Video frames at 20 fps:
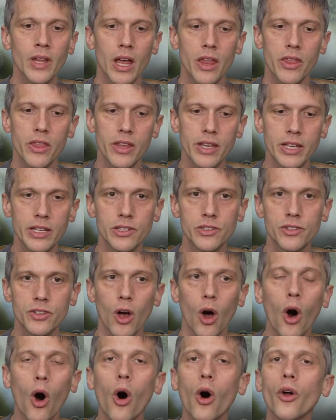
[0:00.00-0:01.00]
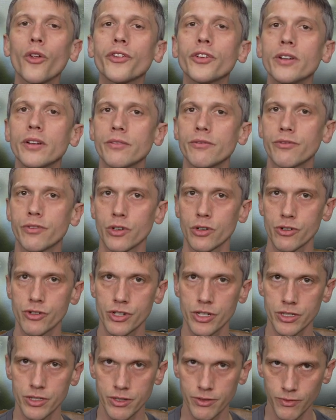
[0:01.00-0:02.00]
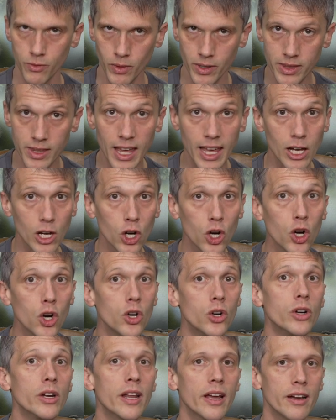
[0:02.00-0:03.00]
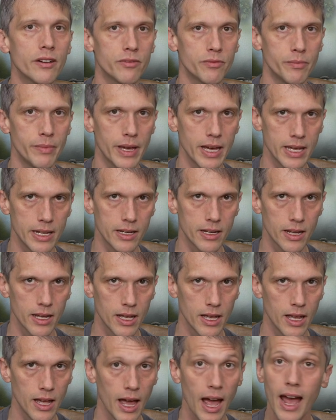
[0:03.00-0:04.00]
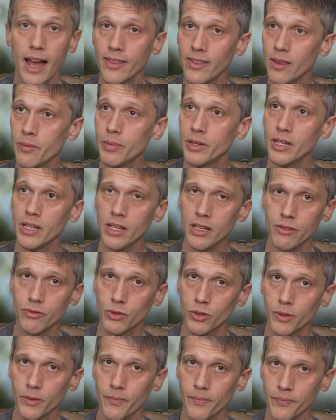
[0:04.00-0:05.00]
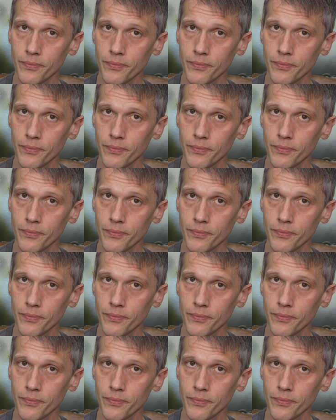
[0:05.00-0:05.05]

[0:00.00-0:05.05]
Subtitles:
these alternate versions of what they could have been had they been evil.